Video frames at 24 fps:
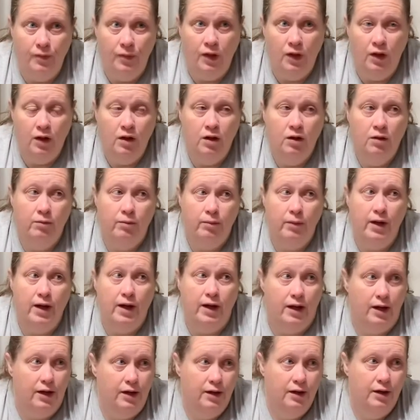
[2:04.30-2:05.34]

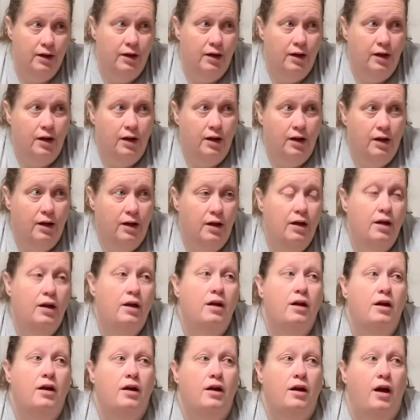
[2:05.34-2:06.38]
But
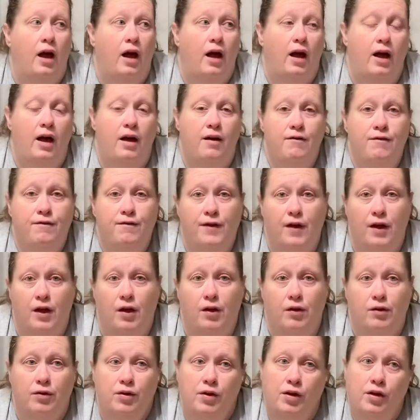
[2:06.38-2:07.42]
I have
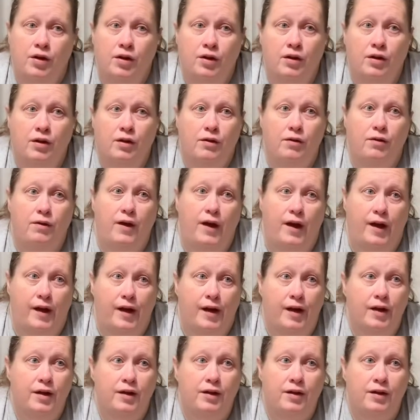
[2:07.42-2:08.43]
found that